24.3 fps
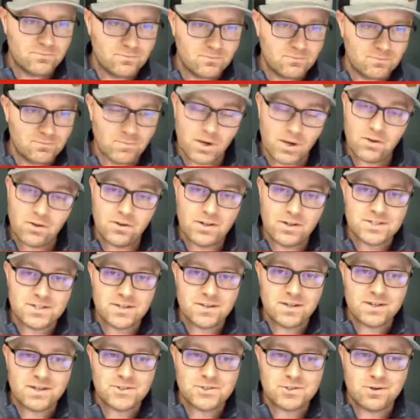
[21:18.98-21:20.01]
Michael doesn't
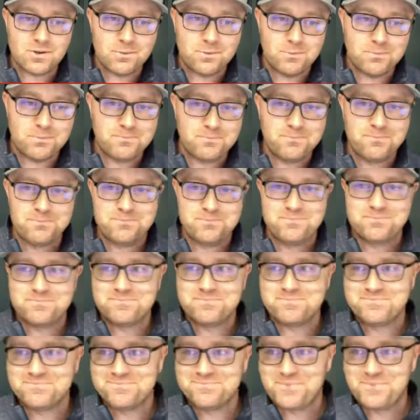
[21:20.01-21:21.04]
think so.
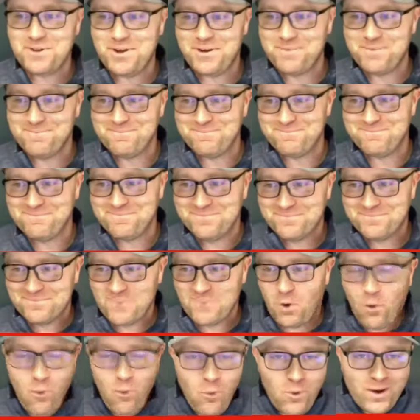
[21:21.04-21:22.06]
Okay.
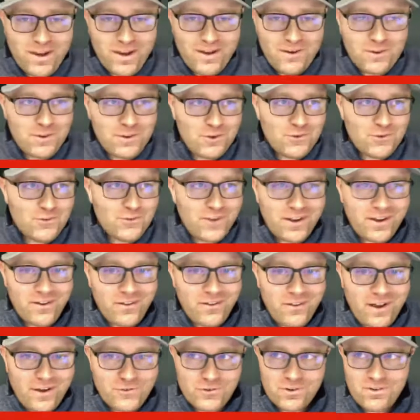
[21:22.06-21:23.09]
Oh, getting a little
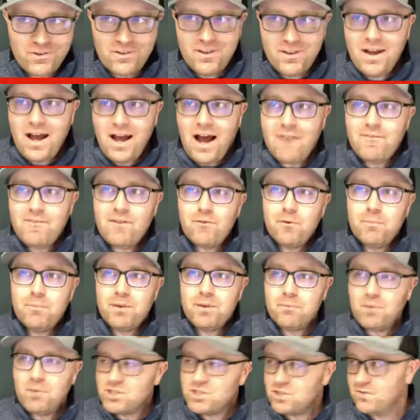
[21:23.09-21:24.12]
psychological. I've never been
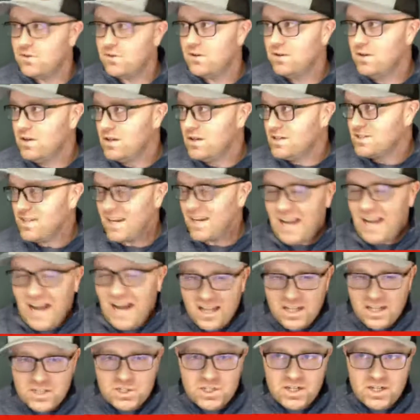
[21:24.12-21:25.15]
much of a
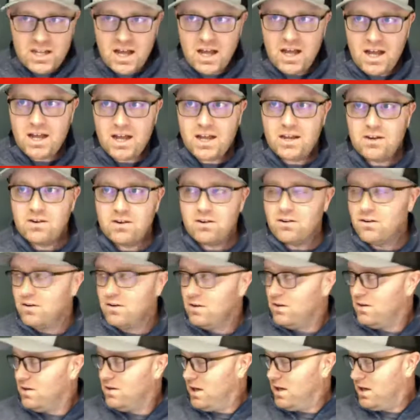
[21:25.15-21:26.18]
psychology guy or,
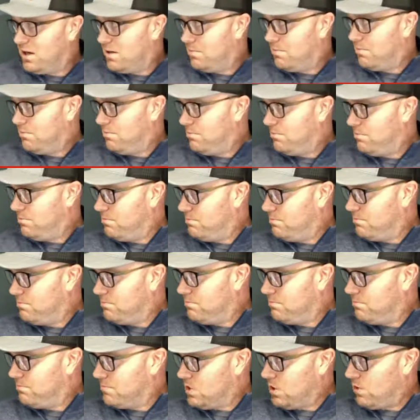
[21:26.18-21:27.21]

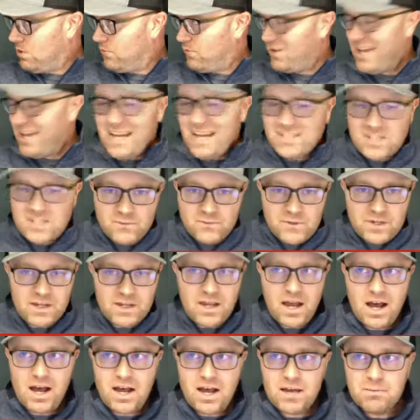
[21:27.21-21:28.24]
philosophy
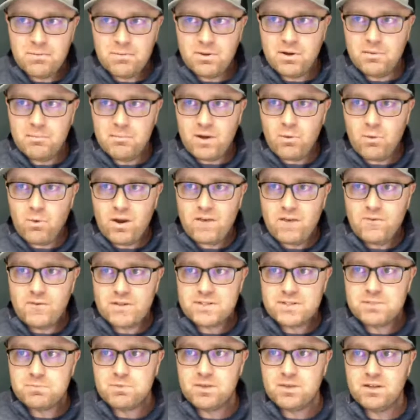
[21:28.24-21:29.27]
guy, but my wife
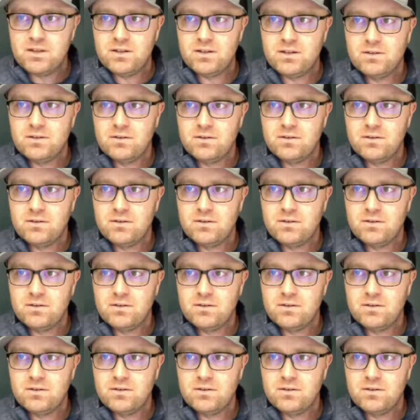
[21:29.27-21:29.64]
has been